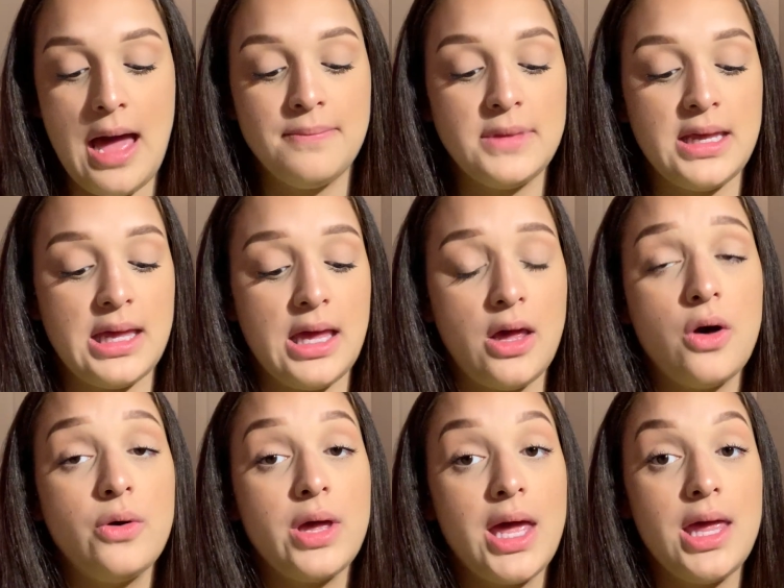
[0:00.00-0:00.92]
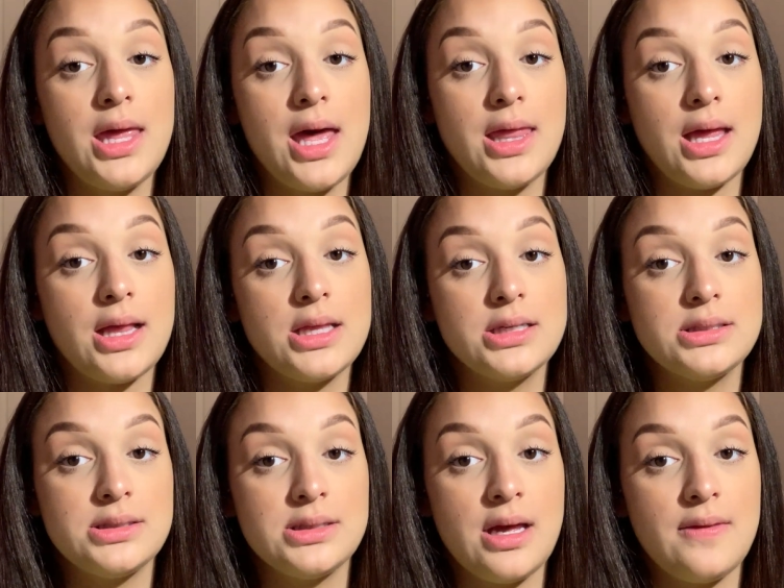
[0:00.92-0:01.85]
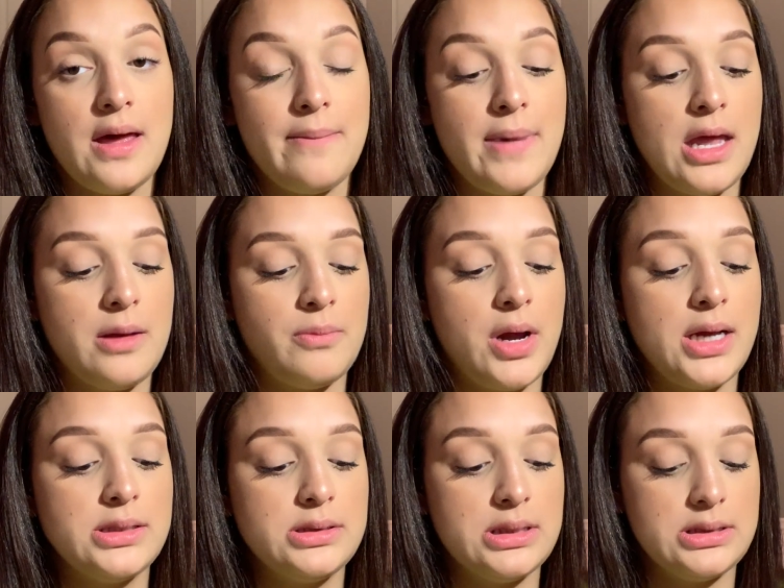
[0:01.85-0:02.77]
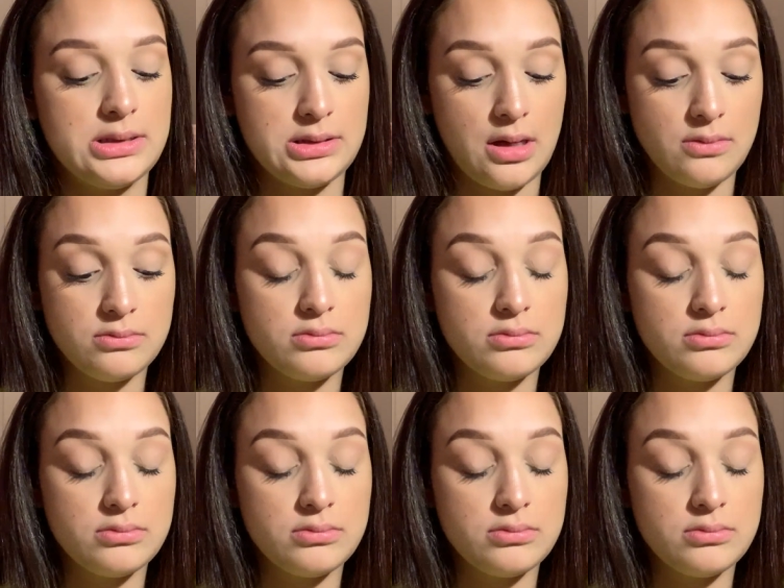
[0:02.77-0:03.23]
I'm thinking, okay, yeah, like this is not that bad in price, this is not.